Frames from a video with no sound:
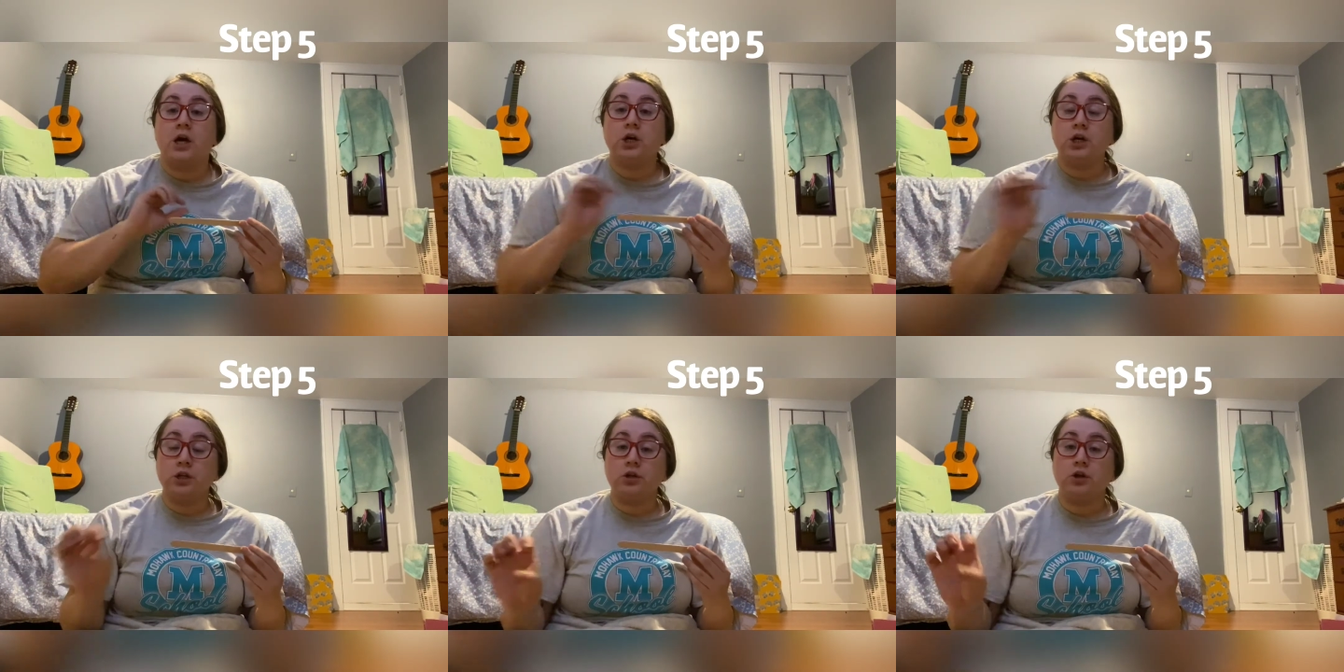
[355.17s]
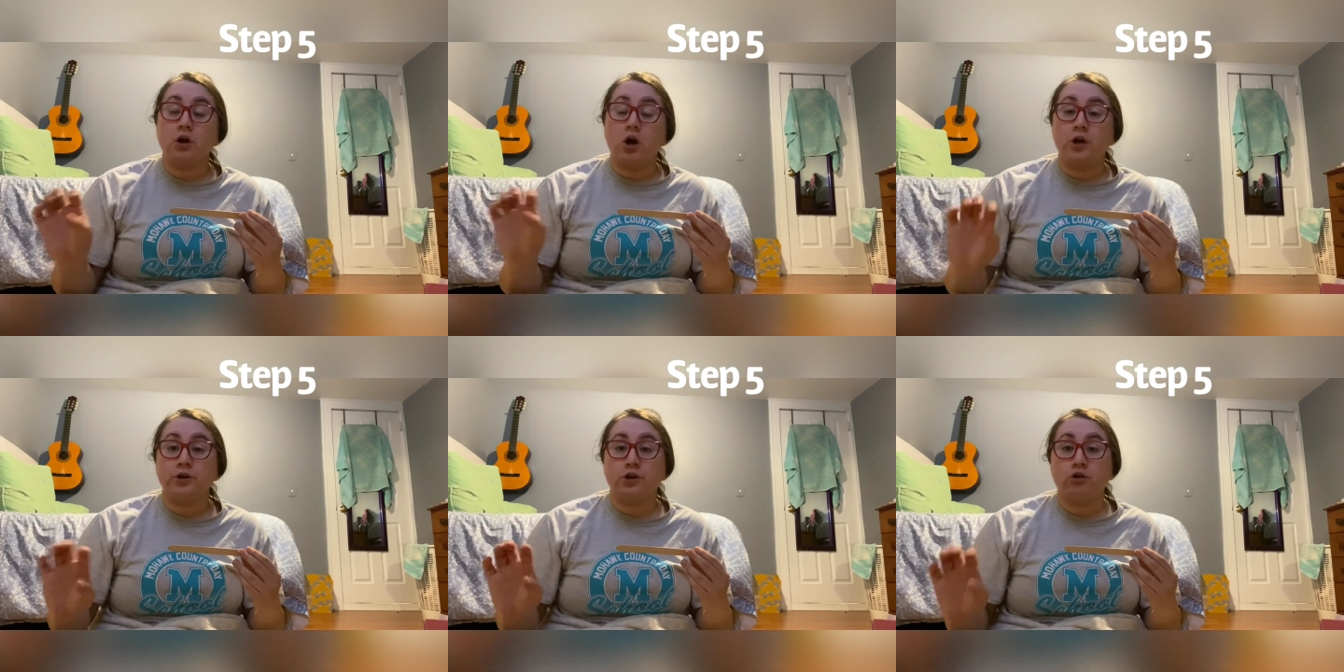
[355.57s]
color
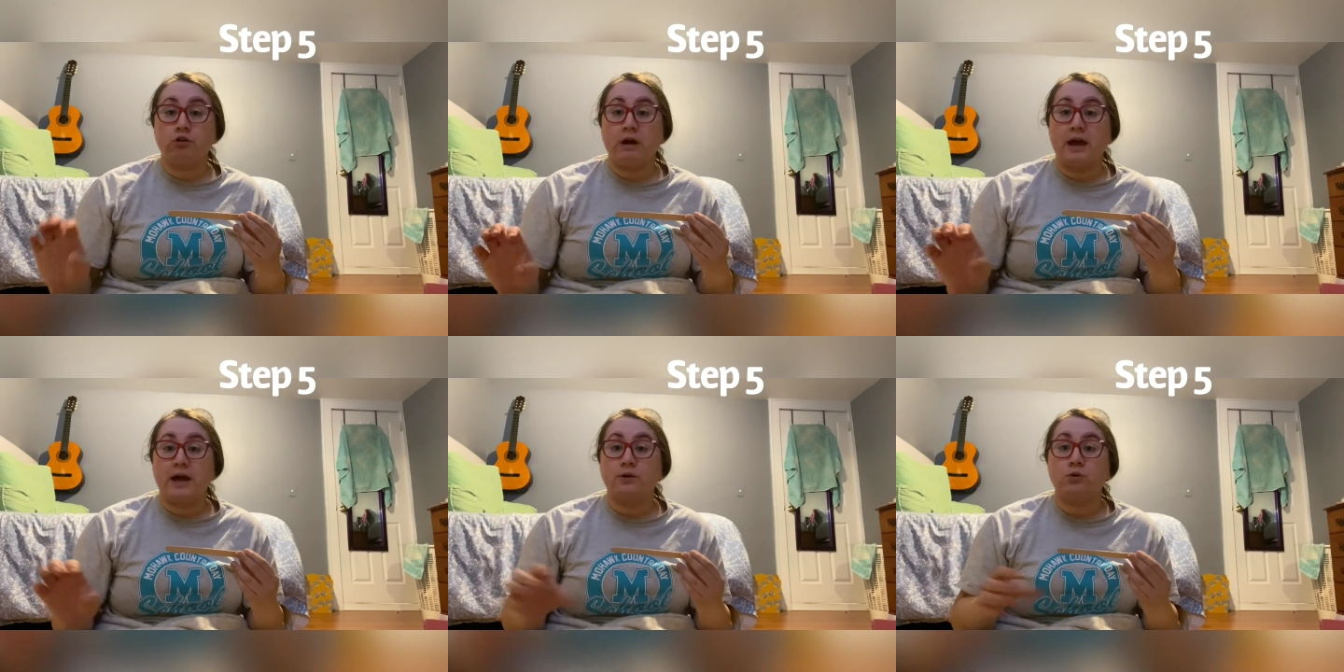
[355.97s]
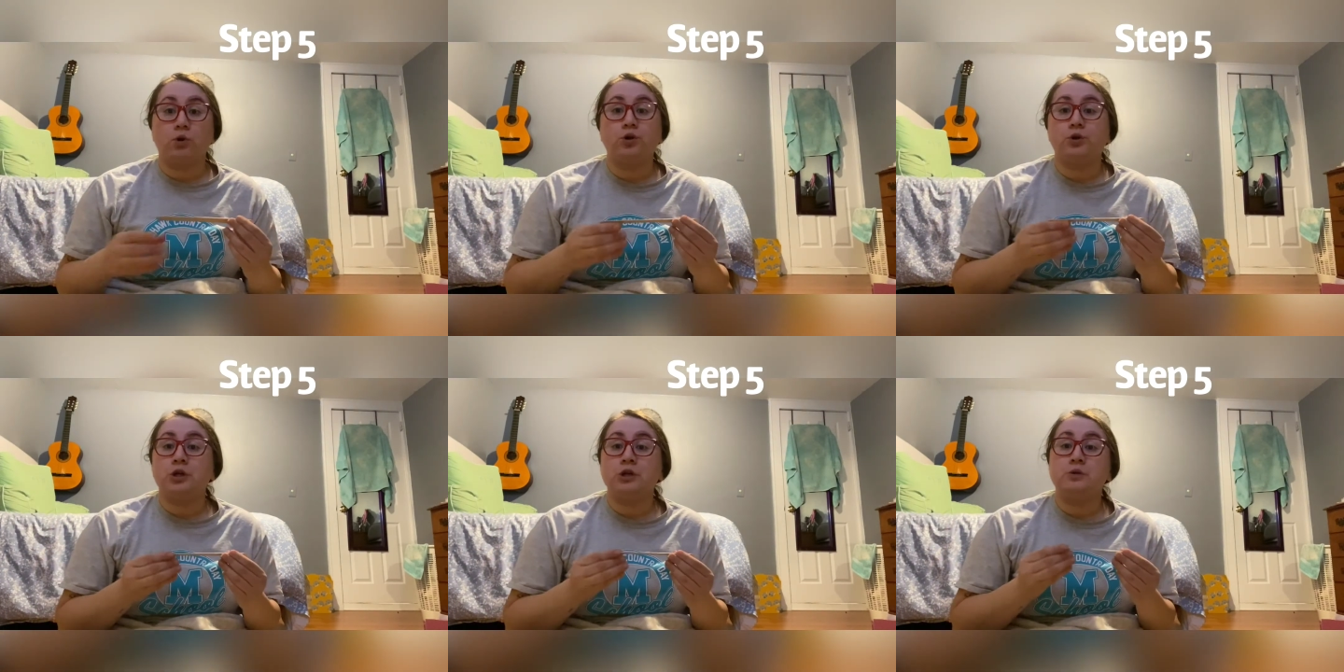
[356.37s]
on your crown or
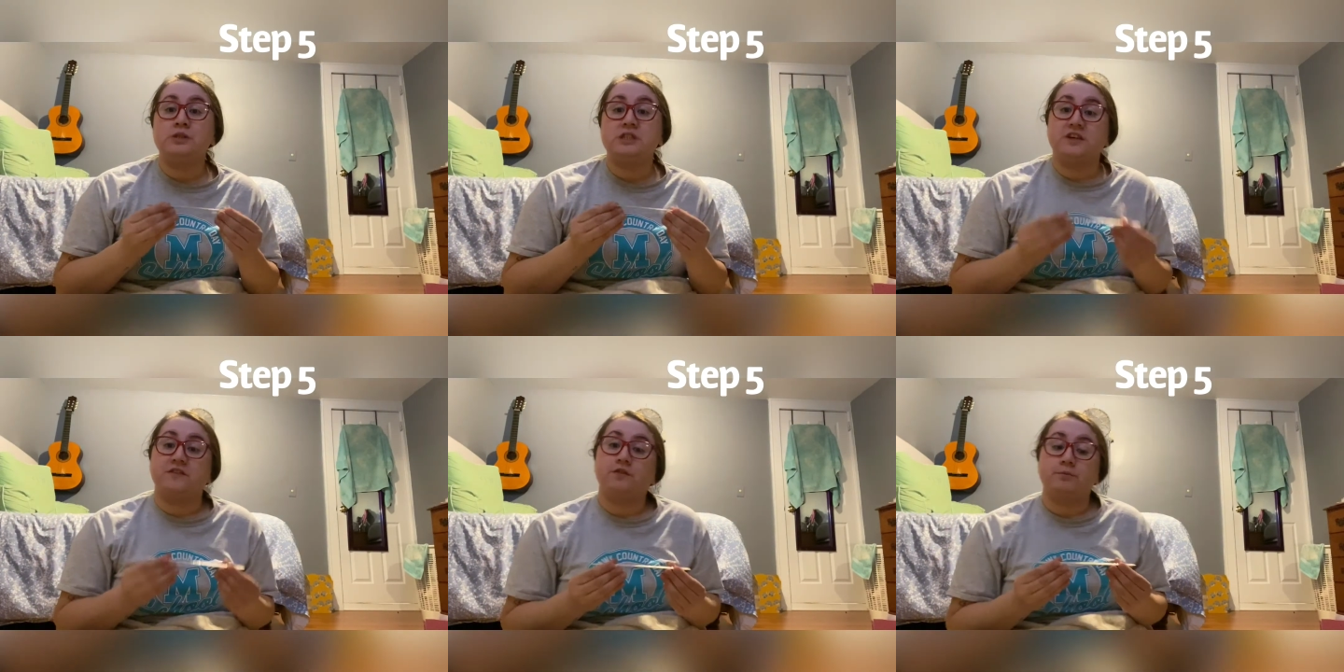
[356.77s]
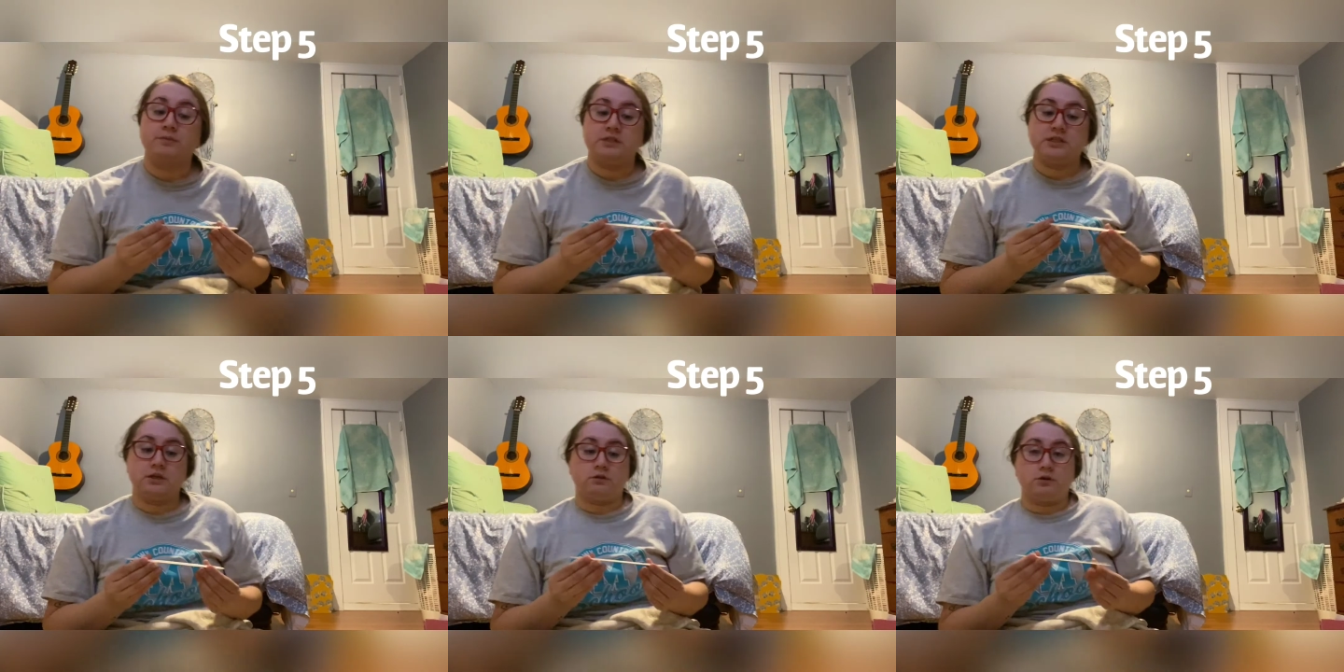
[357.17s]
you can use different
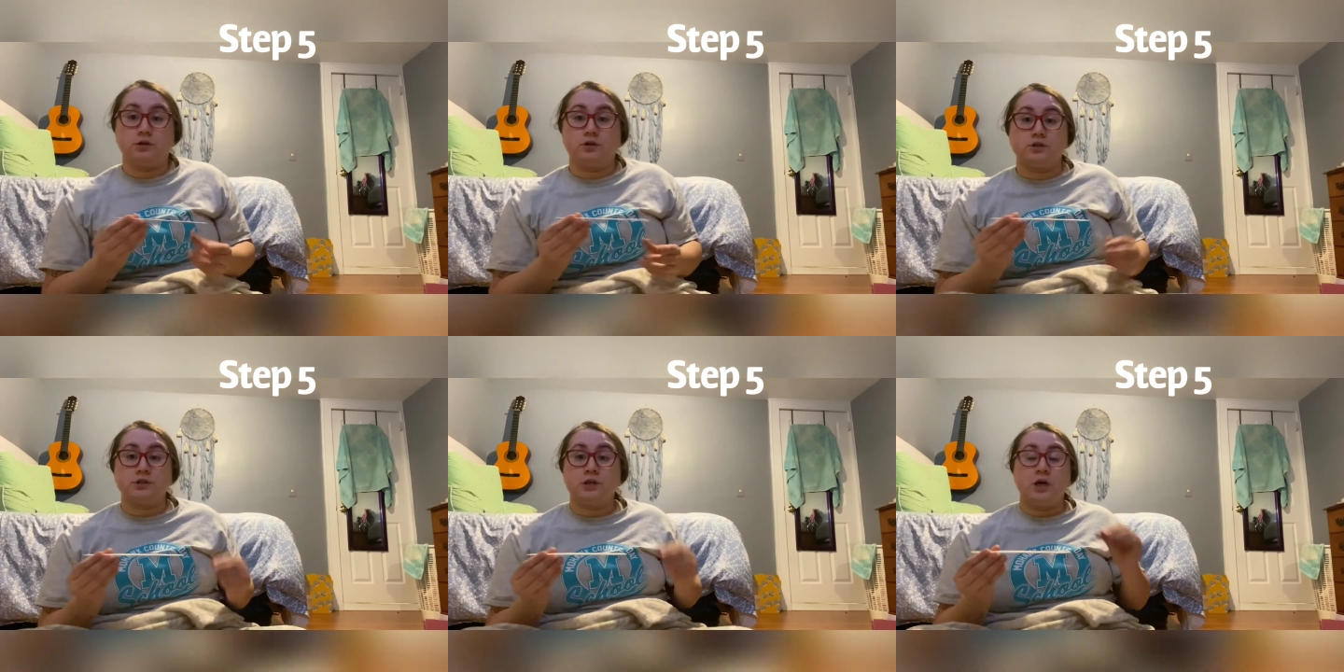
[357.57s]
materials.